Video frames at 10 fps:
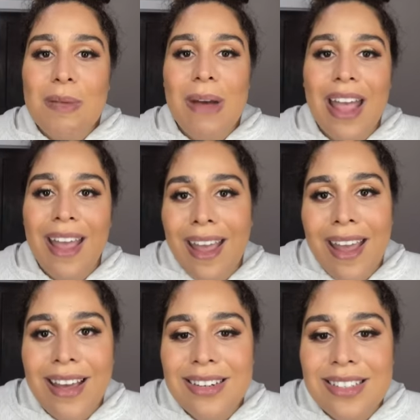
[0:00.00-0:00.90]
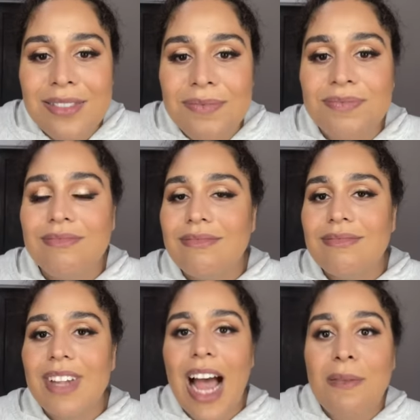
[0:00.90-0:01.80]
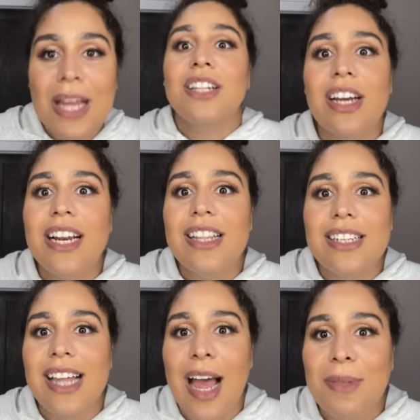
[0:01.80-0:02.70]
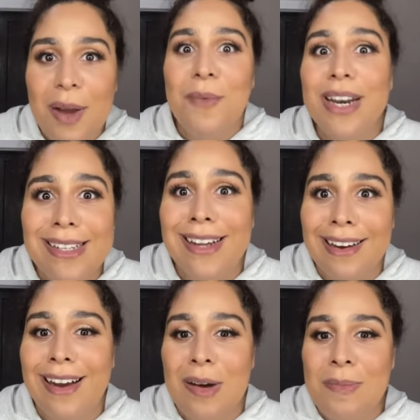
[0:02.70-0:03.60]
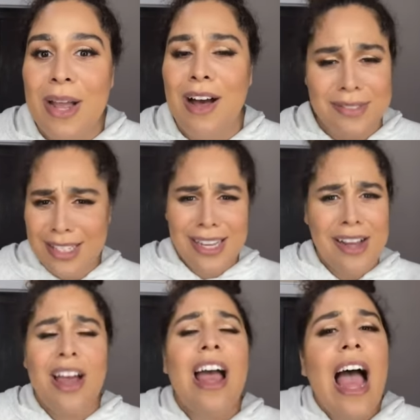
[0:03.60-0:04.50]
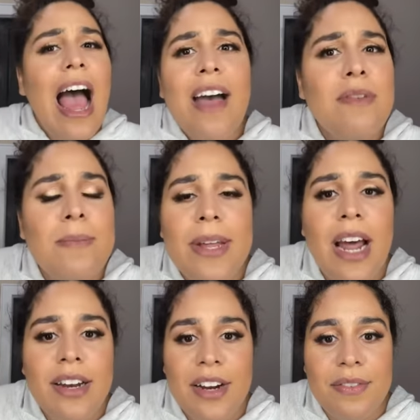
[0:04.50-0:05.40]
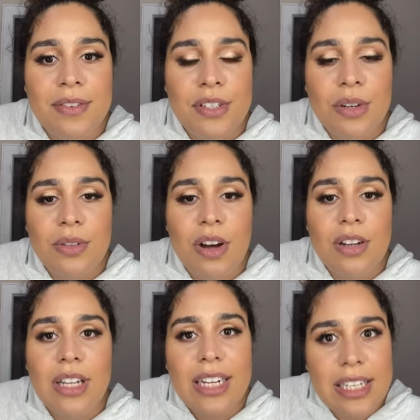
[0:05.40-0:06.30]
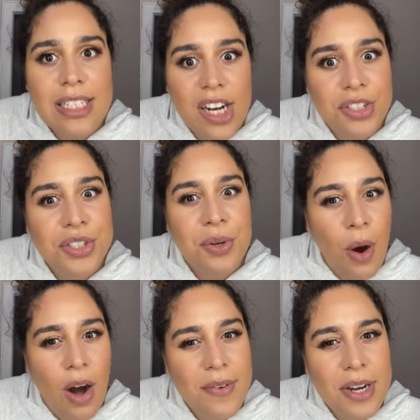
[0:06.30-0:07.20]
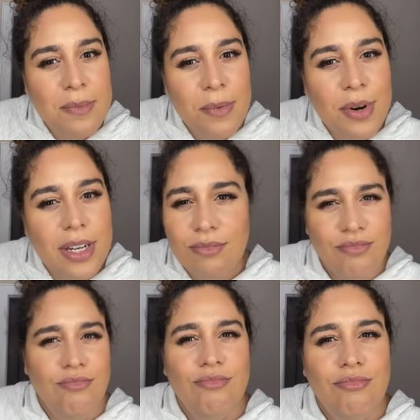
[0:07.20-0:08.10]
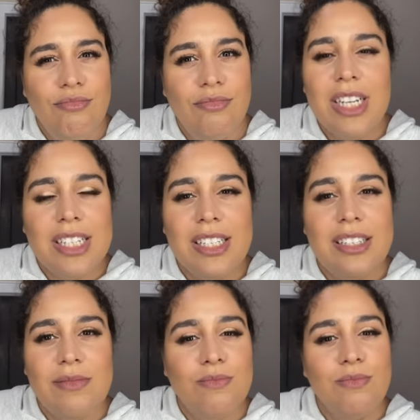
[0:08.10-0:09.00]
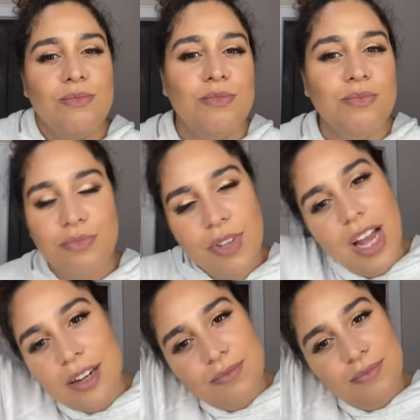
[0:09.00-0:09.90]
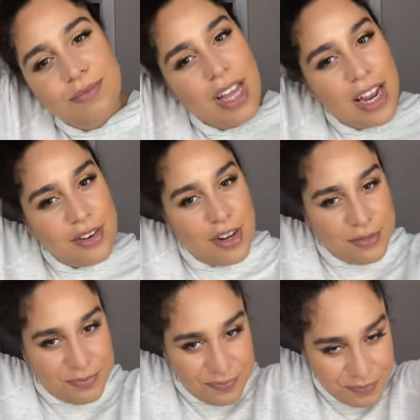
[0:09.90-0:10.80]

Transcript: wipe my hand. I'm like looking at the time, like when is it gonna cut me off? Does it? I haven't been down here for so long. Like, does it cut you off anymore? Cause, yeah, I don't know.